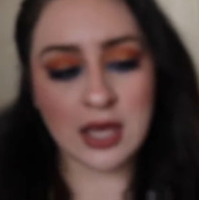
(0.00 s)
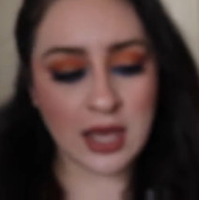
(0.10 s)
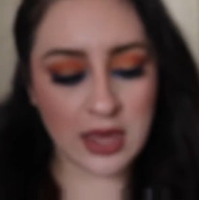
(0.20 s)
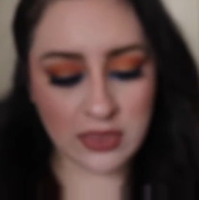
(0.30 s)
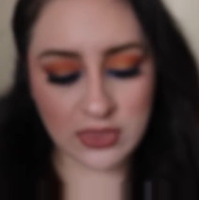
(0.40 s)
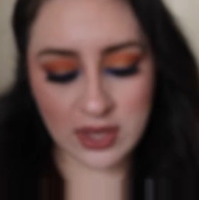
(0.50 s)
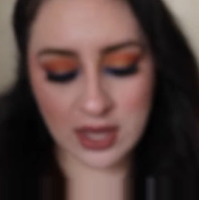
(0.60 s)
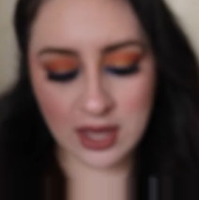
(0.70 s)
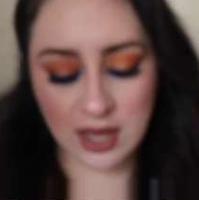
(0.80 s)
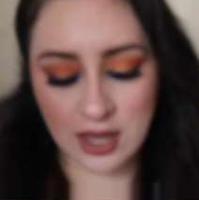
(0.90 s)
and
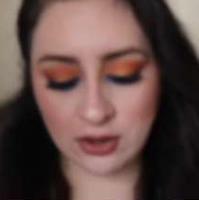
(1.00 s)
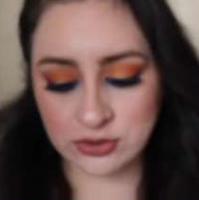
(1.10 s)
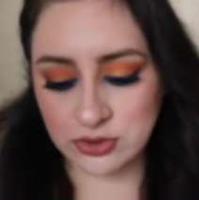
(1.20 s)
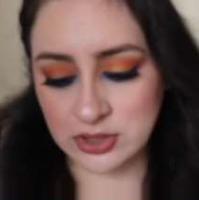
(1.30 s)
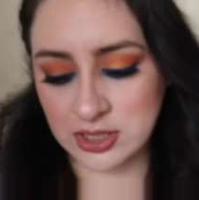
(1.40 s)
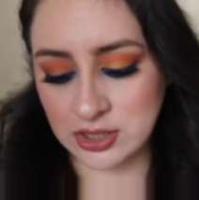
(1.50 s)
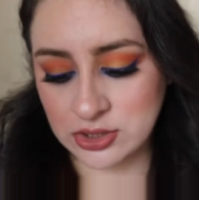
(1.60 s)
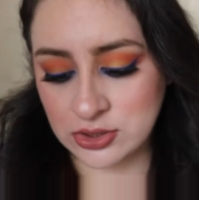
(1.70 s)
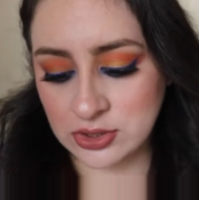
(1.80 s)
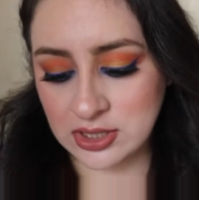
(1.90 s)
then I also
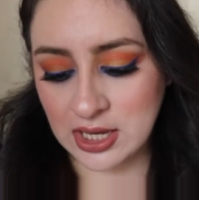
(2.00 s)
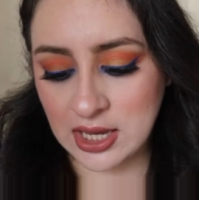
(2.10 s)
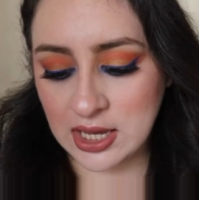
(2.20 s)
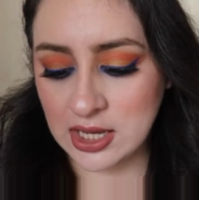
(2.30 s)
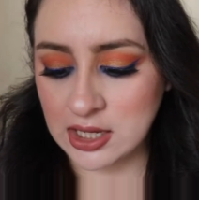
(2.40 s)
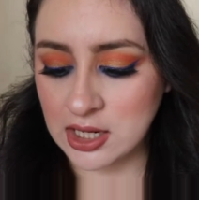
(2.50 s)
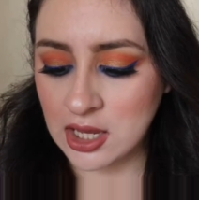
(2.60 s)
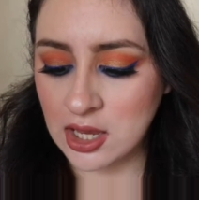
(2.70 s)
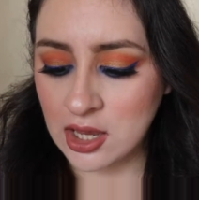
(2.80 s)
decided to get